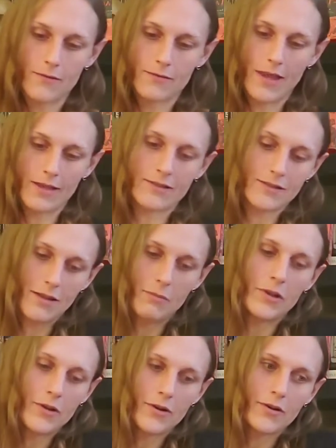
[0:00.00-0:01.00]
that's
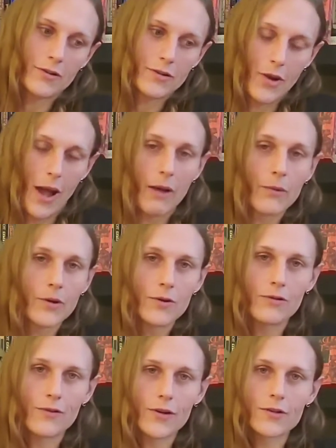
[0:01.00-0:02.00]
similar to our
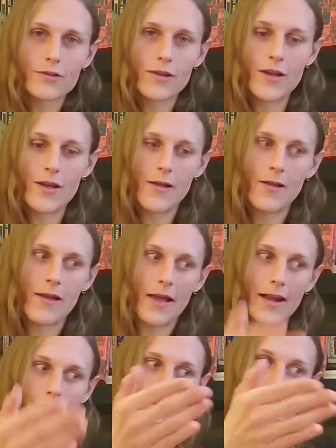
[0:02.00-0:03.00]
universe
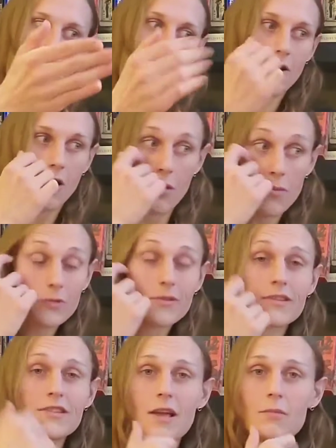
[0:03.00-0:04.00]
and has almost
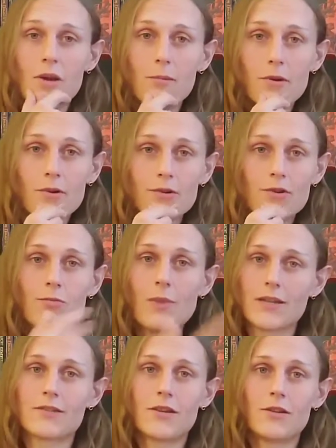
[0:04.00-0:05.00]
the same numbers, you
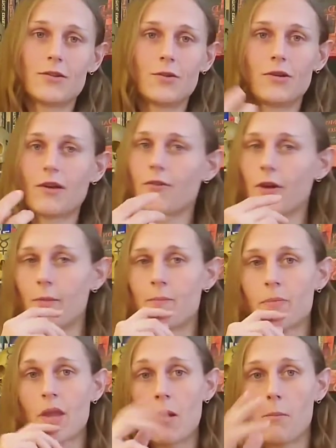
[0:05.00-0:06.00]
might see two different.
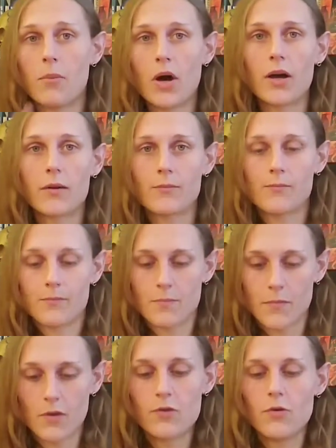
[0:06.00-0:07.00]
But
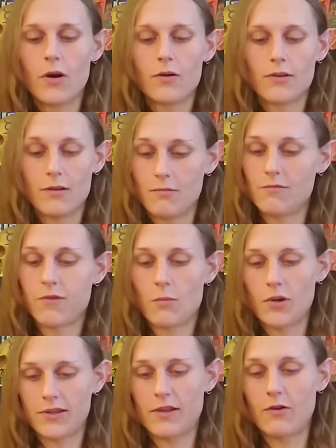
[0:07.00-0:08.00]
you are, from
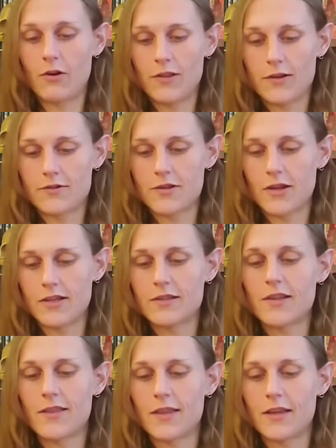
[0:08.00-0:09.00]
what all their studies
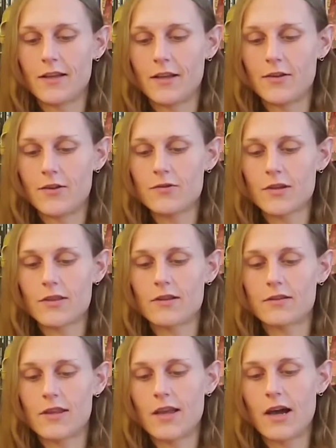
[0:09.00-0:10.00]
that they did using
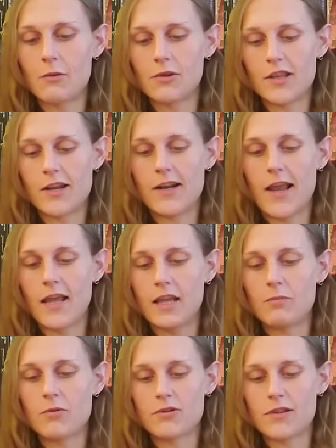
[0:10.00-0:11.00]
this, they got within an
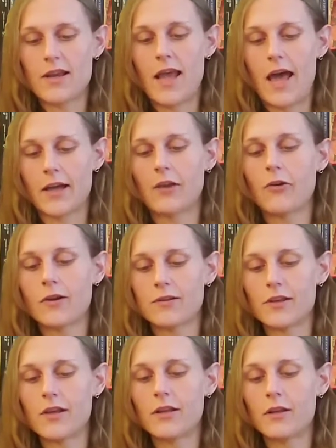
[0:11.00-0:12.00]
80%
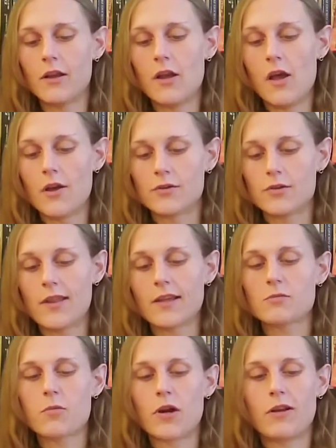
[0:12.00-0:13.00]
accuracy. So
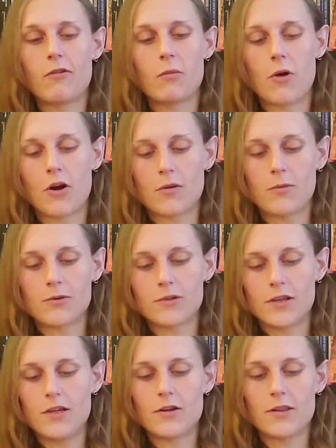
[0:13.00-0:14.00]
that's pretty remarkable
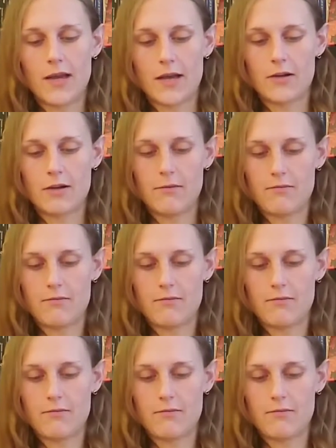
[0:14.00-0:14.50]
to hear that